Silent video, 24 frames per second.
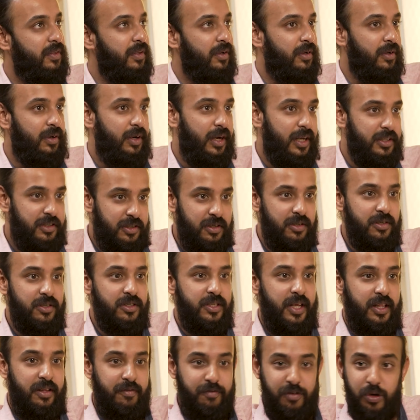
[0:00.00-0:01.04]
the listeners
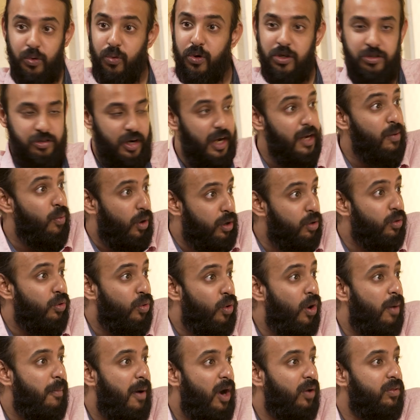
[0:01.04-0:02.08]
and the viewers really want to
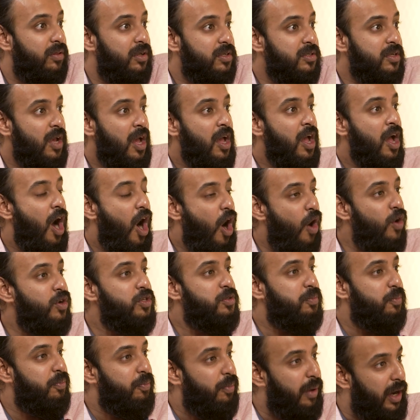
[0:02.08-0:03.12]
know about this, how
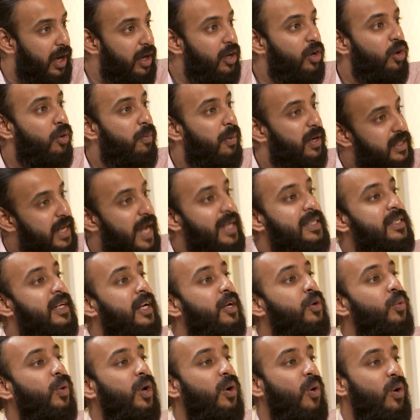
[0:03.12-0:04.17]
is Brillio precisely
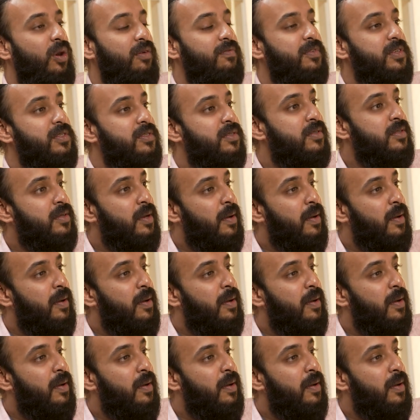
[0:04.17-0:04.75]
doing all of this?